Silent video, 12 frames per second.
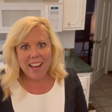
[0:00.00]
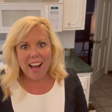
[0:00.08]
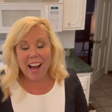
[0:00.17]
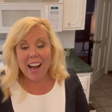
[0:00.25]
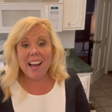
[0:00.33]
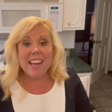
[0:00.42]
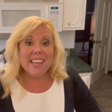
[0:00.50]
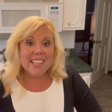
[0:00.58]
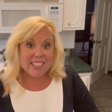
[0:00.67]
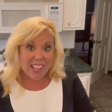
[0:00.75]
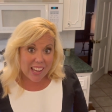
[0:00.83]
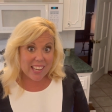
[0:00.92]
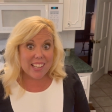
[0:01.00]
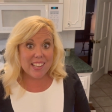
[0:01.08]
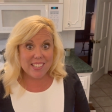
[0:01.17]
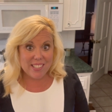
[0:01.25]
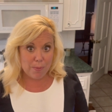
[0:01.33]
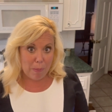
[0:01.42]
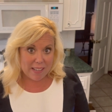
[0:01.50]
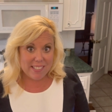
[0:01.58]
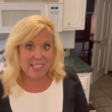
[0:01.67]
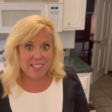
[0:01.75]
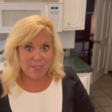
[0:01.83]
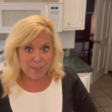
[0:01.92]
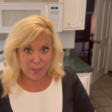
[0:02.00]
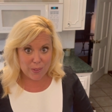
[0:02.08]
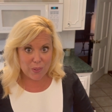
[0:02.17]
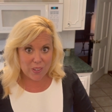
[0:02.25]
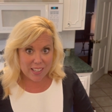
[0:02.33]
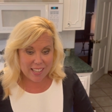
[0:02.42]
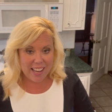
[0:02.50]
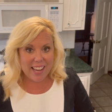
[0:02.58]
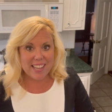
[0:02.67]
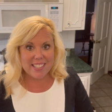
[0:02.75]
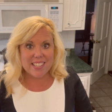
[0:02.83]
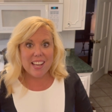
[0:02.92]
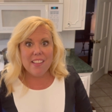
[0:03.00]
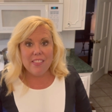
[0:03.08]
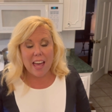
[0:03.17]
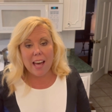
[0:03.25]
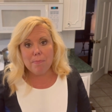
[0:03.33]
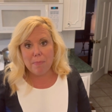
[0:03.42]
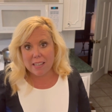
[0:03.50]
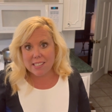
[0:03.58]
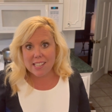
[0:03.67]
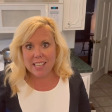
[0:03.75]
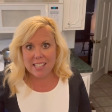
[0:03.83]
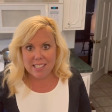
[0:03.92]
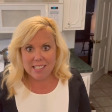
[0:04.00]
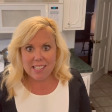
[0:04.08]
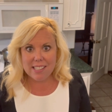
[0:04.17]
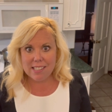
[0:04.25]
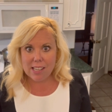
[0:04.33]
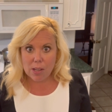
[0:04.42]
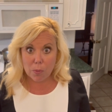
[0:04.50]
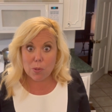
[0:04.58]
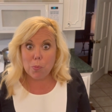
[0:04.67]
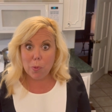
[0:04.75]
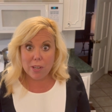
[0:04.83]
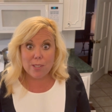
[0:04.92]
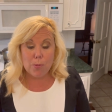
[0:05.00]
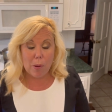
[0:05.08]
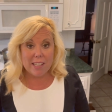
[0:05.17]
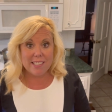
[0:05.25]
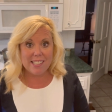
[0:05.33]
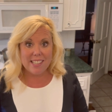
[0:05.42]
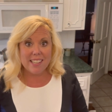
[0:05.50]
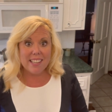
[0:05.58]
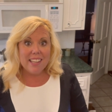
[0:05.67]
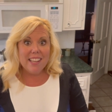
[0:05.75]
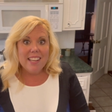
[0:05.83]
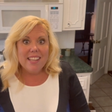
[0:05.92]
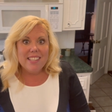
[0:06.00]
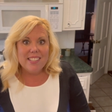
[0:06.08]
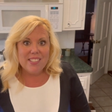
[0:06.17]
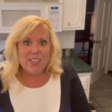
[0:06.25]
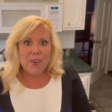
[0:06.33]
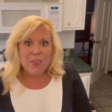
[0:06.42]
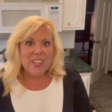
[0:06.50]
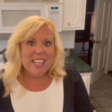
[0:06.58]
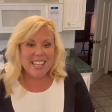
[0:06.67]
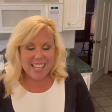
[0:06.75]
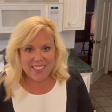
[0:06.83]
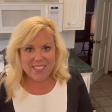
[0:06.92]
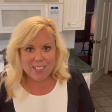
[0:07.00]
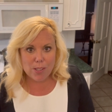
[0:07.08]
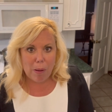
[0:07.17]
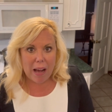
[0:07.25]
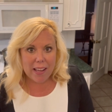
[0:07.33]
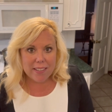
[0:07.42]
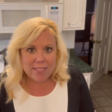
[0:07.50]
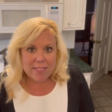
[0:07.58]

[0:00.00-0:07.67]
I like spicy food, and that Mexican seasoning was pretty spicy, so it hit the spot.